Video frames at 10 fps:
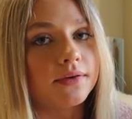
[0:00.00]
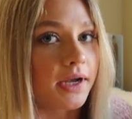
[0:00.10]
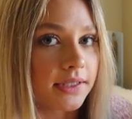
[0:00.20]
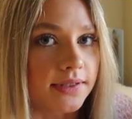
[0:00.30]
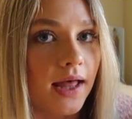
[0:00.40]
It
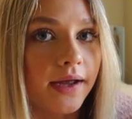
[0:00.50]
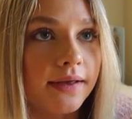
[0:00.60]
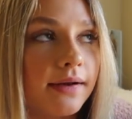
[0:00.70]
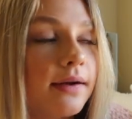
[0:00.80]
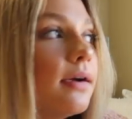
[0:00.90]
rains a lot
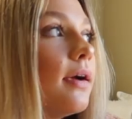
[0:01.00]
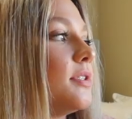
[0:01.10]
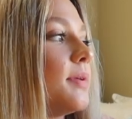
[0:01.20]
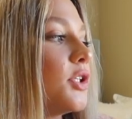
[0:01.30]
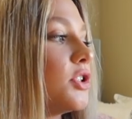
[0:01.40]
here,
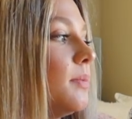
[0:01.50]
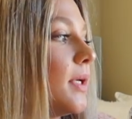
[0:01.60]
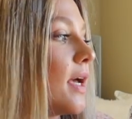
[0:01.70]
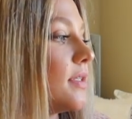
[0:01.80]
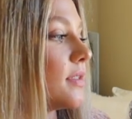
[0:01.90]
especially because